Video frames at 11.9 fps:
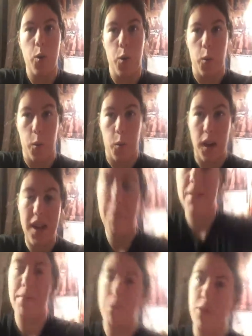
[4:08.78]
quite
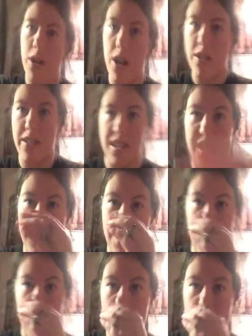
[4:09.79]
a bit of progress
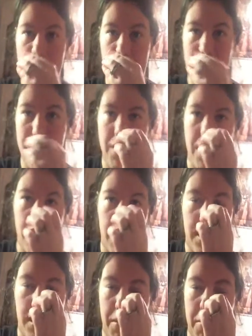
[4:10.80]
today, so that's pretty
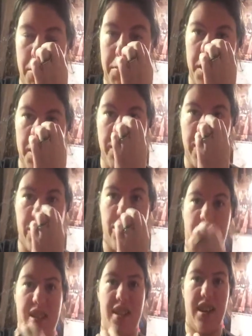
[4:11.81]
good. I'm hoping to
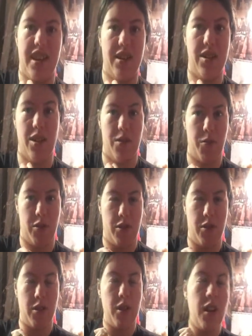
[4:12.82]
finish that tonight and start
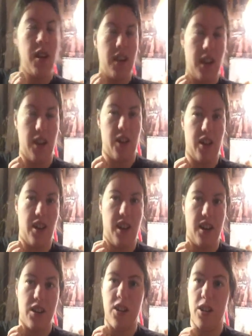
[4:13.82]
working on
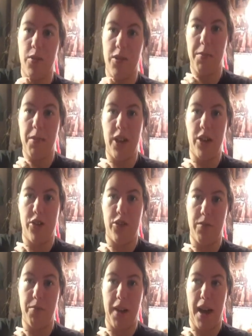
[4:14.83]
uh, Clockwork
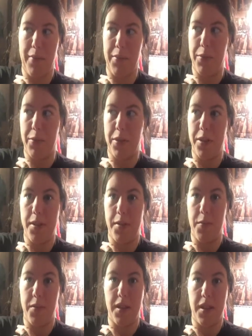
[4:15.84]
Angel afterwards,
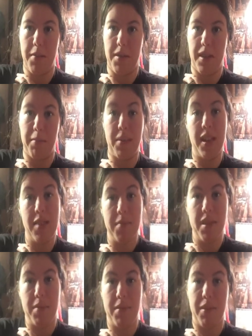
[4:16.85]
so we'll see about that. But
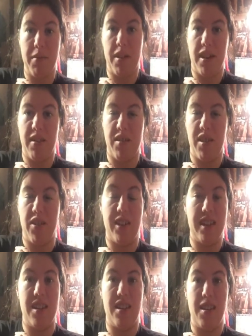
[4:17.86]
that's my update for now. I'll see
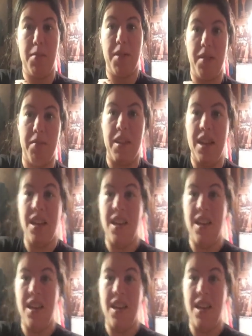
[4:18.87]
you guys in a little bit.